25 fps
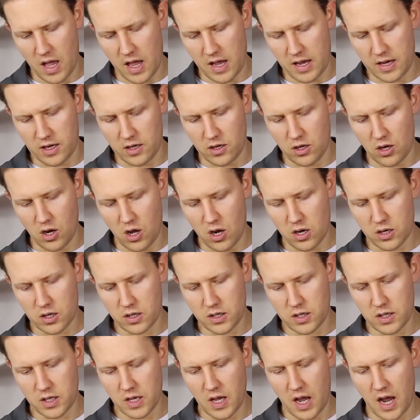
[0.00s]
a
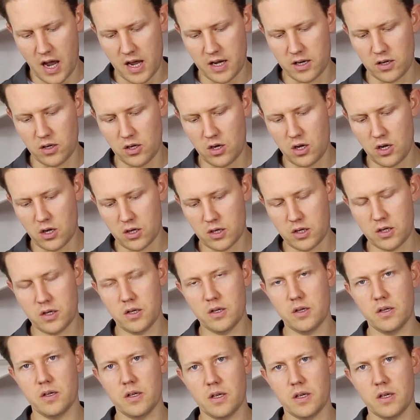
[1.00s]
lock, unlock